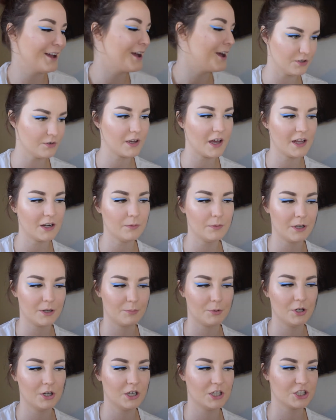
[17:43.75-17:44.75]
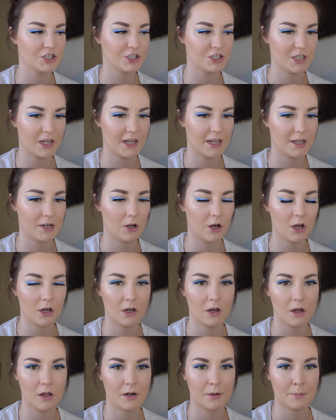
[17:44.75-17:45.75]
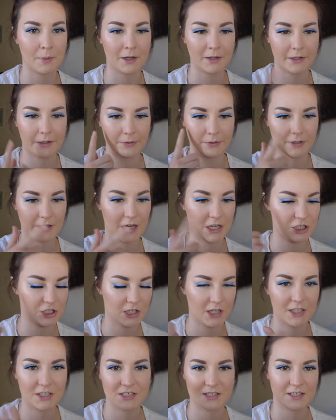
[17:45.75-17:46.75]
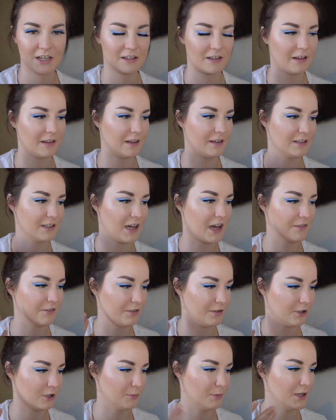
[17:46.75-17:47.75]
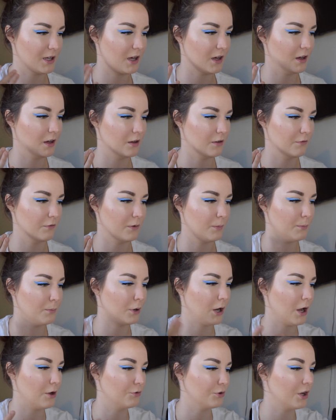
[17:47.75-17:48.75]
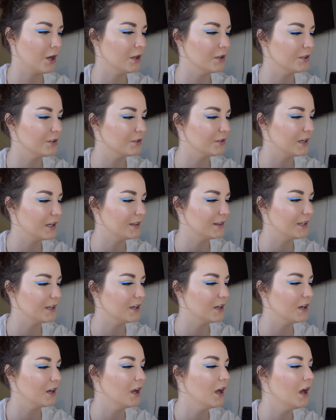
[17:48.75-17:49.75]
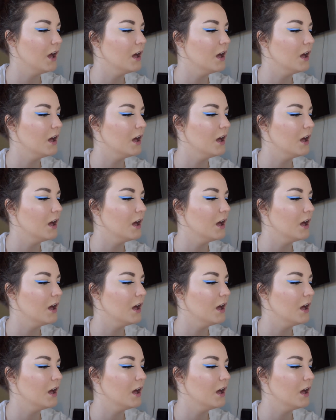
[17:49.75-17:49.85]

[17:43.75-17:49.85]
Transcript: You kind of want to put a shade on my lower lash line just because I like to have a little bit of brown color right there.